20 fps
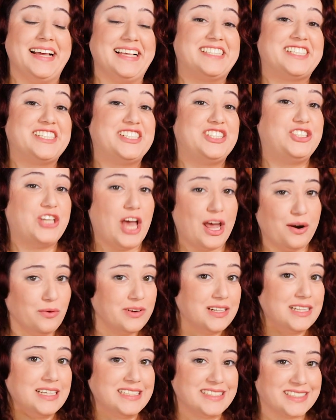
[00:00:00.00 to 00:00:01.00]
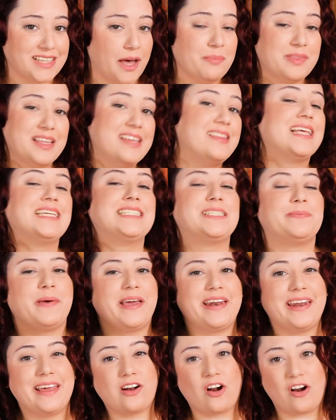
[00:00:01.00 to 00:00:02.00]
it's generally something that's
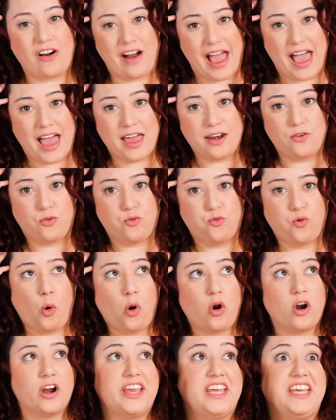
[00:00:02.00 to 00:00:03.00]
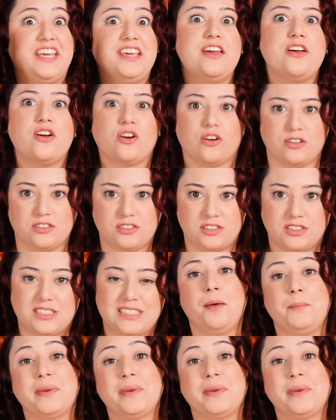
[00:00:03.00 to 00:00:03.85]
been in our head for years.